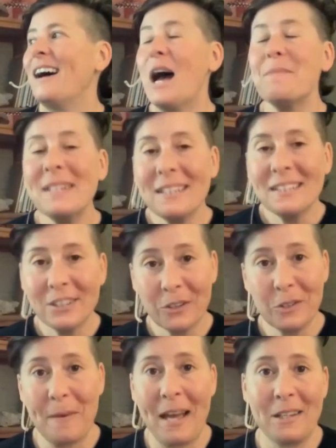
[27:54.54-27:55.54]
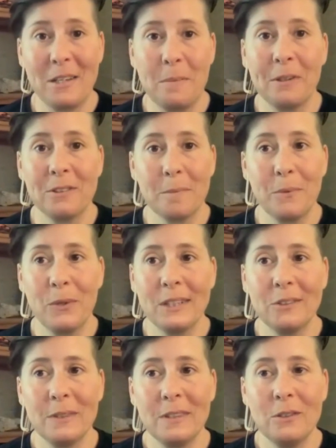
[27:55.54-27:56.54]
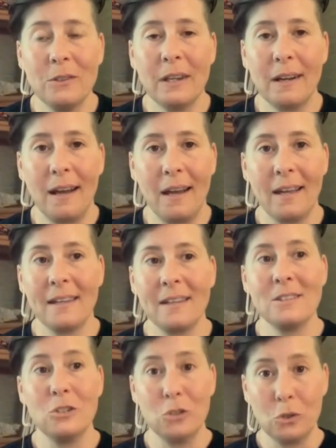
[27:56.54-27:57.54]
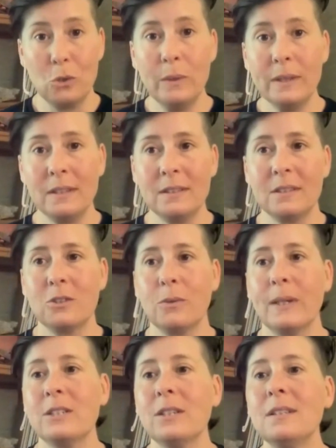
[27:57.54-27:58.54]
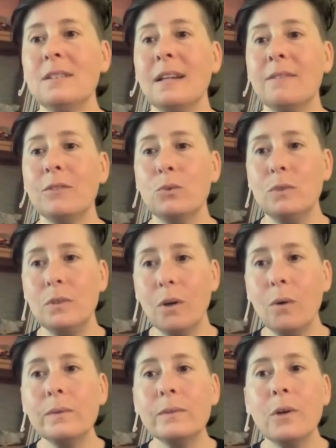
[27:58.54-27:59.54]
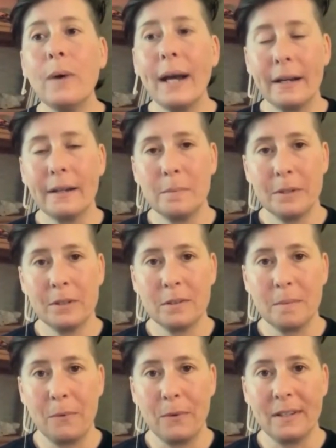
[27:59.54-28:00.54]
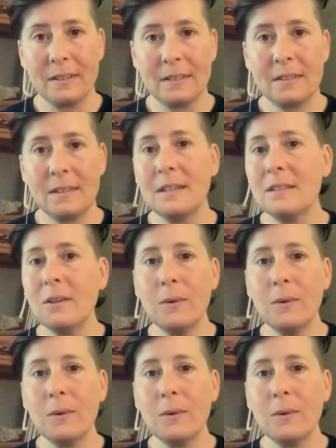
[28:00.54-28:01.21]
I'm going to share some acupuncture points with you that I do in these situations. And if you don't know acupuncture points, it's